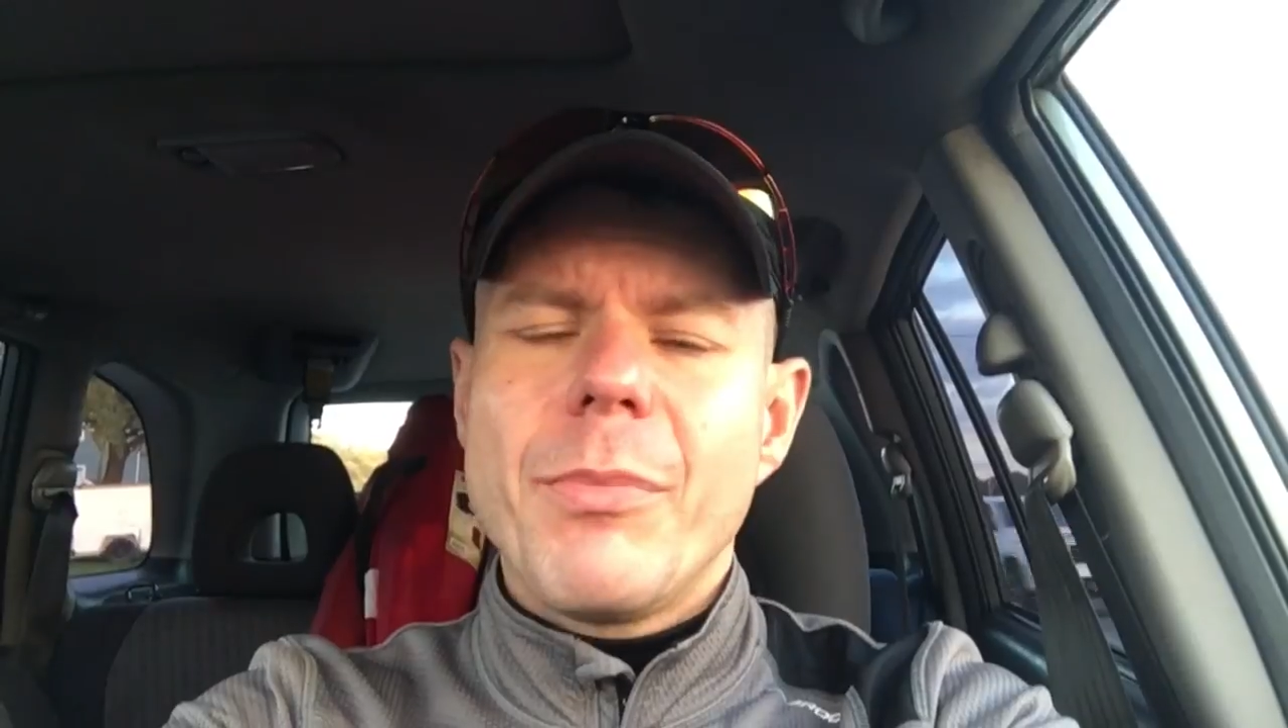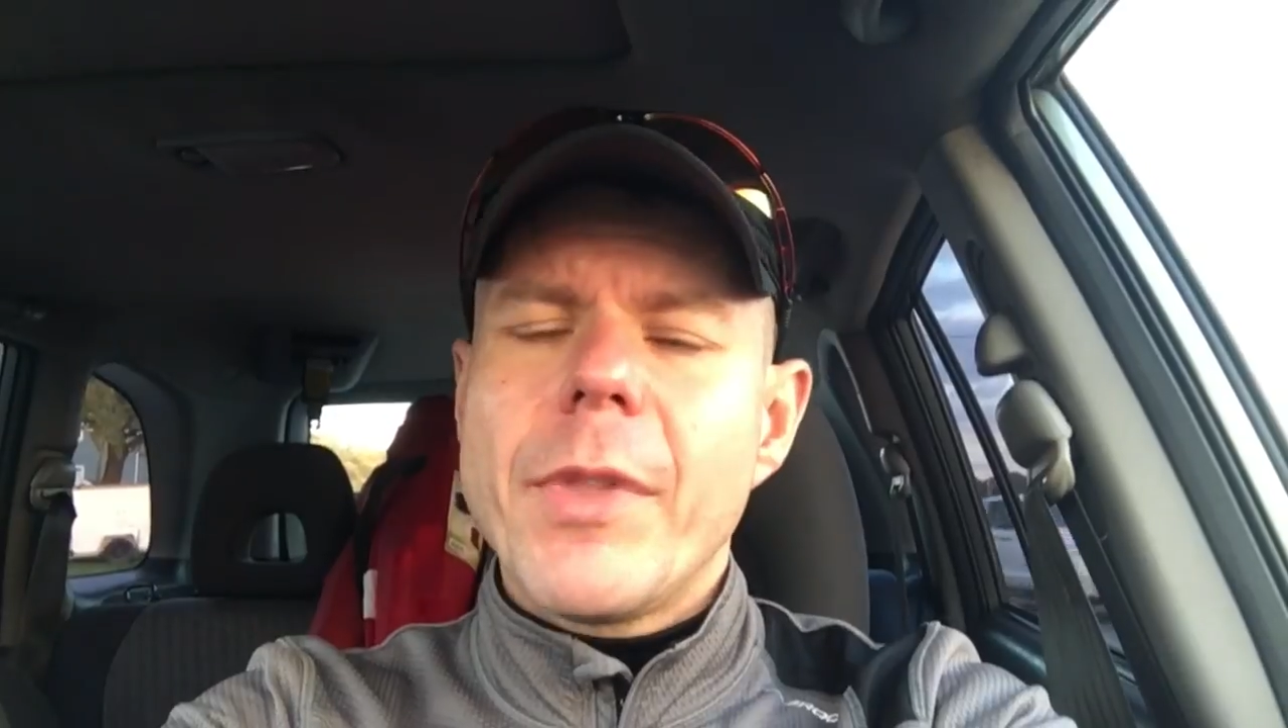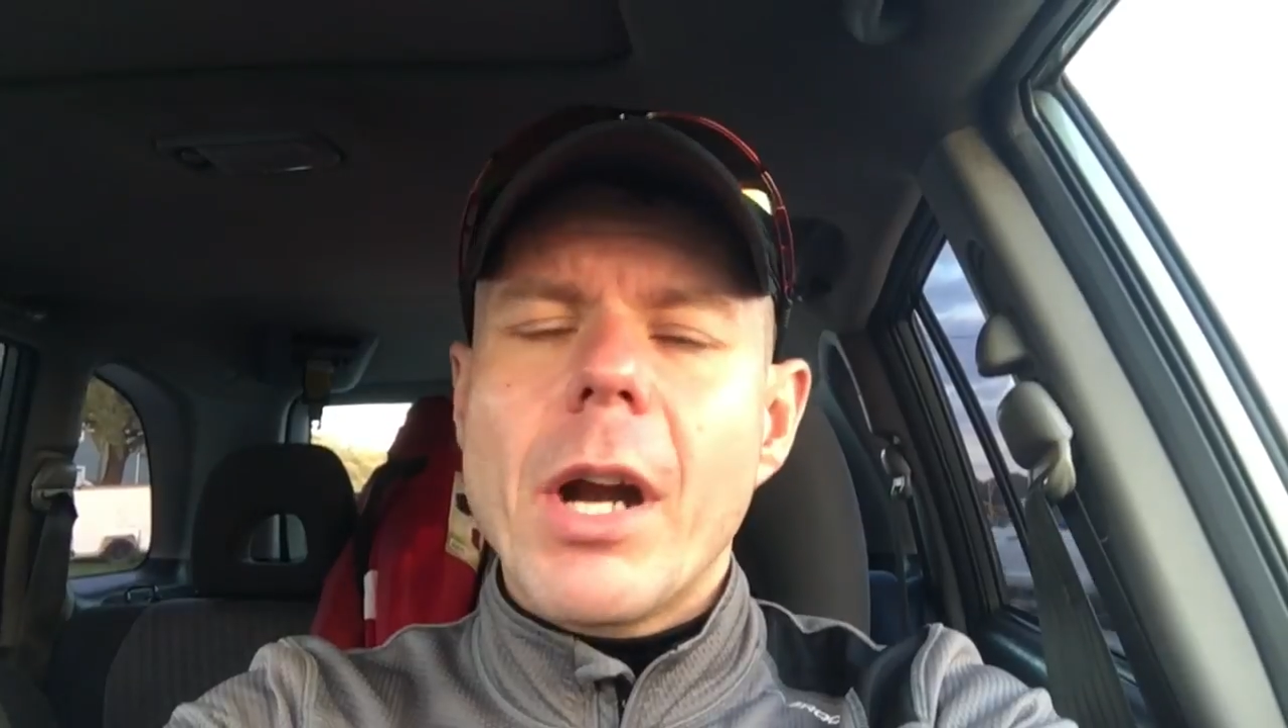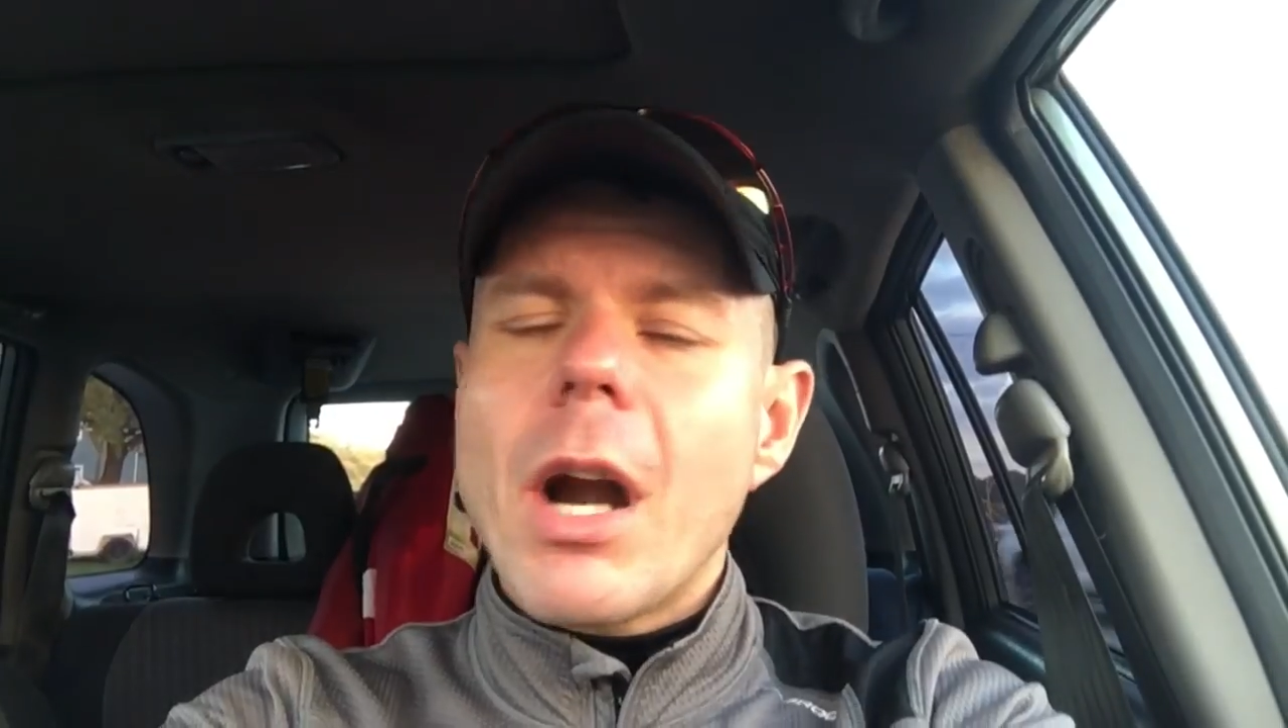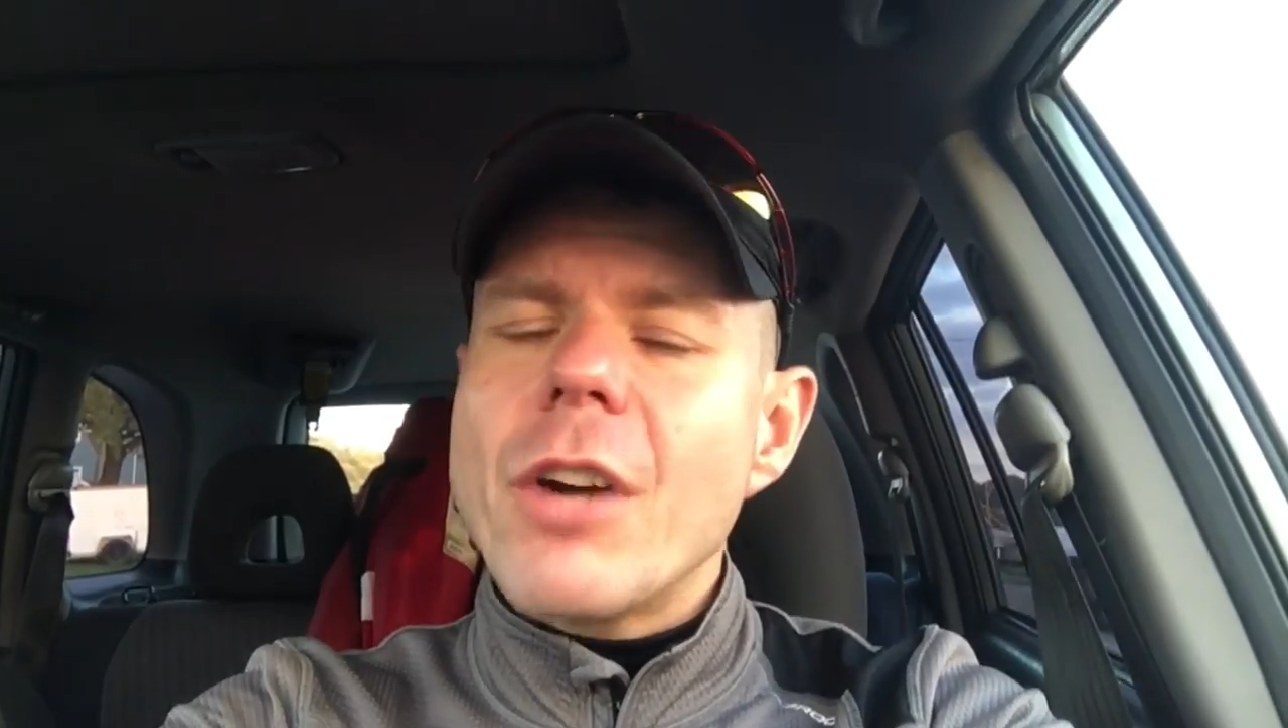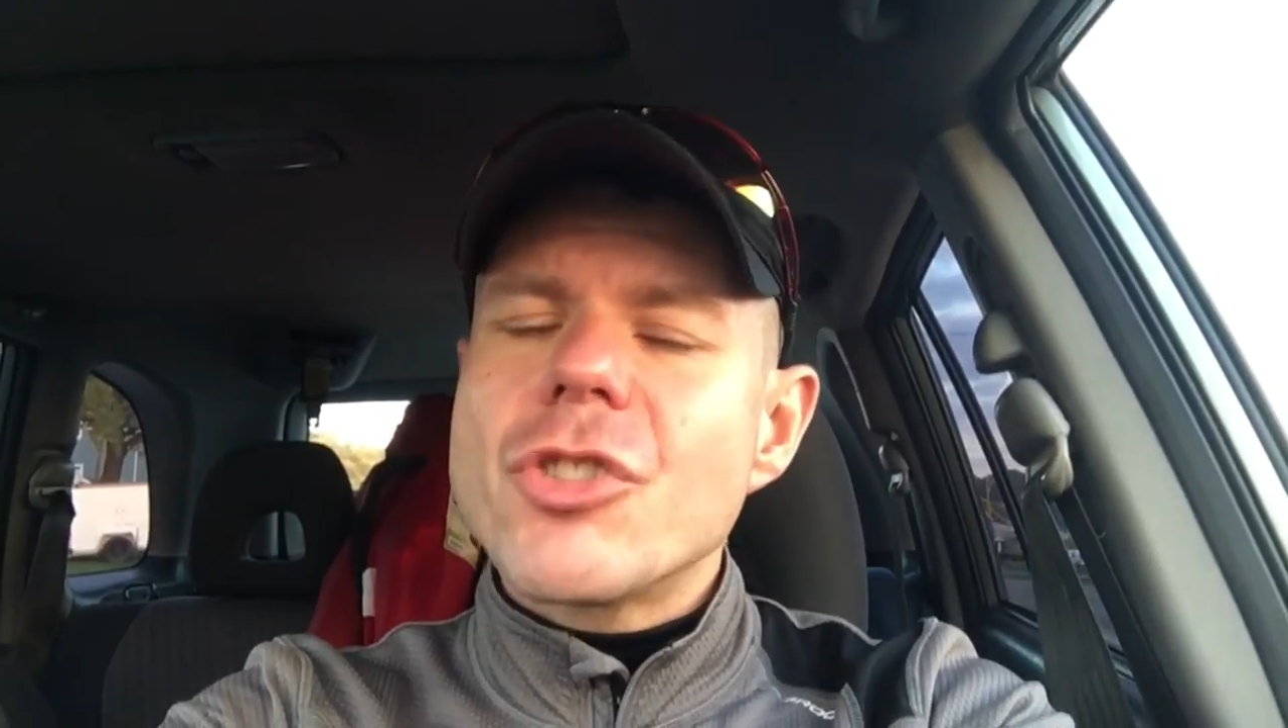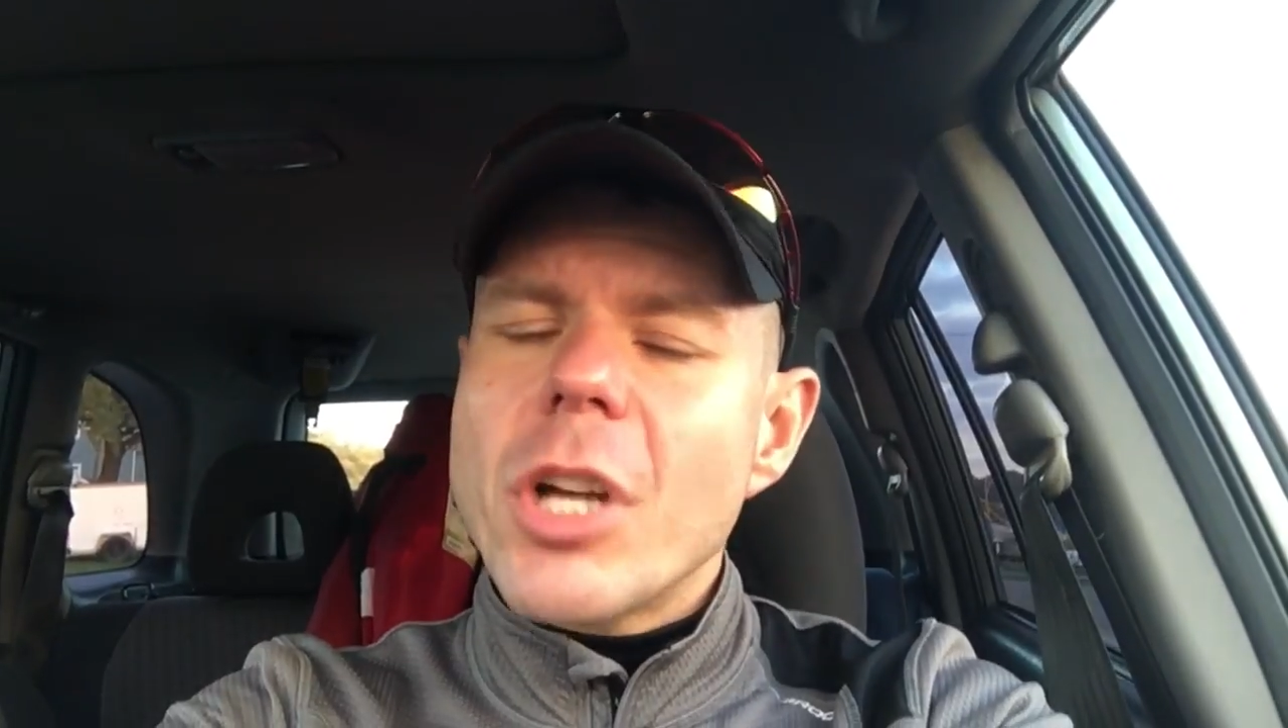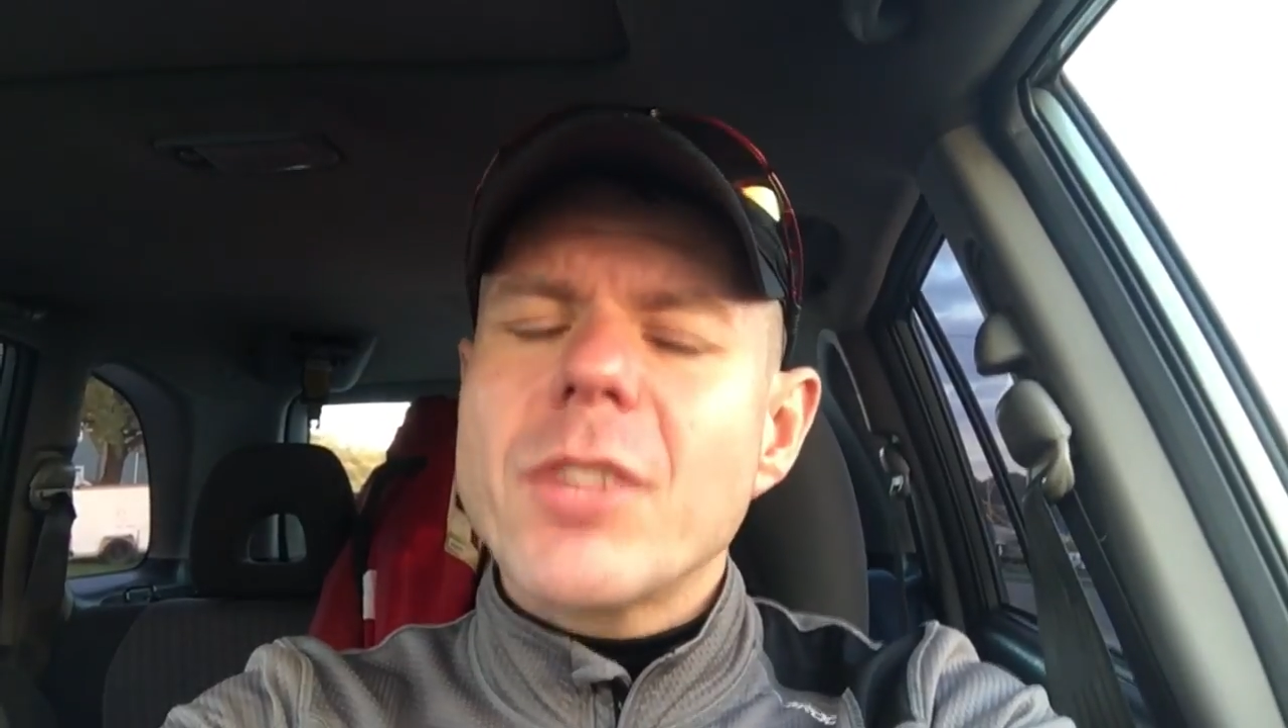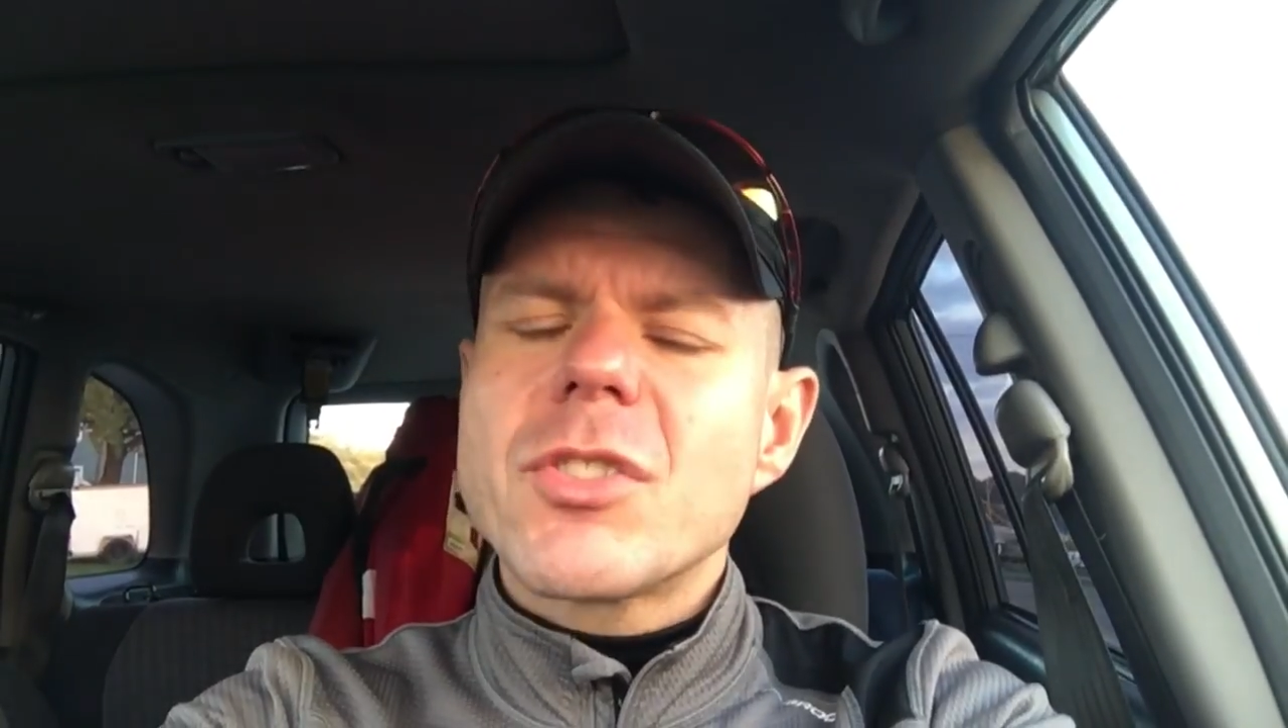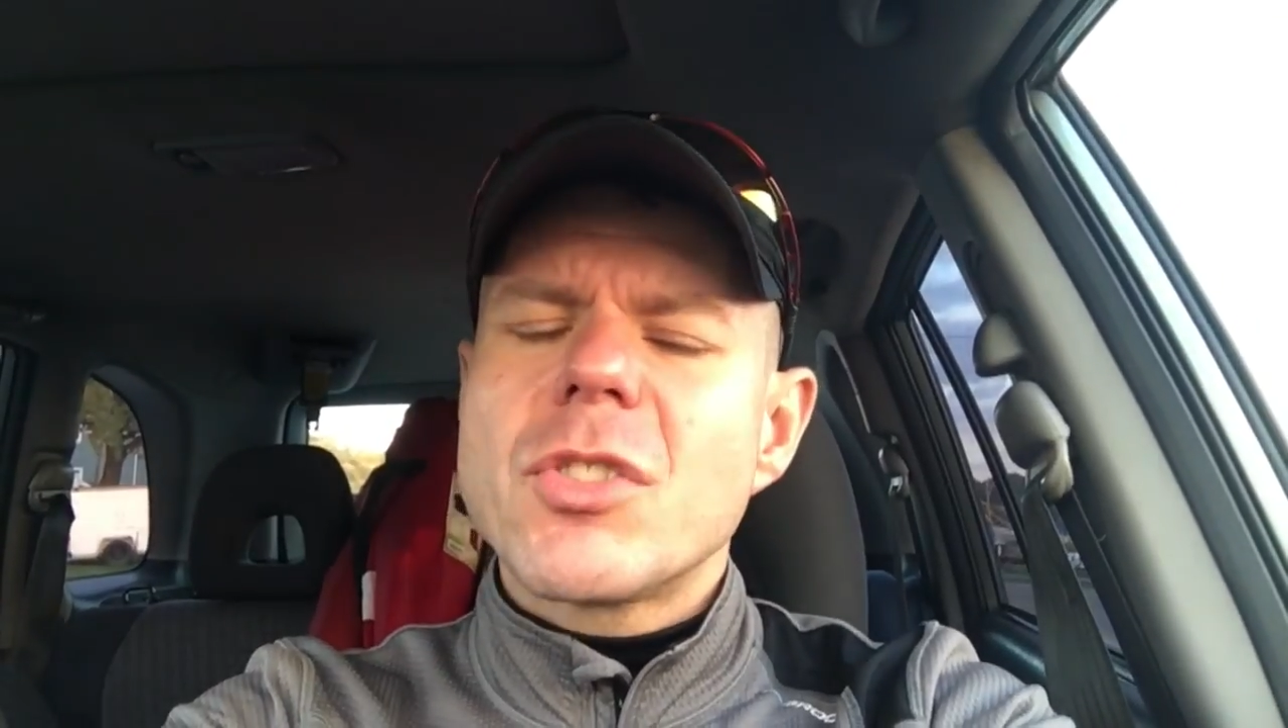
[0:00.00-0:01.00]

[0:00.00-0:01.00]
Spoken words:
There are just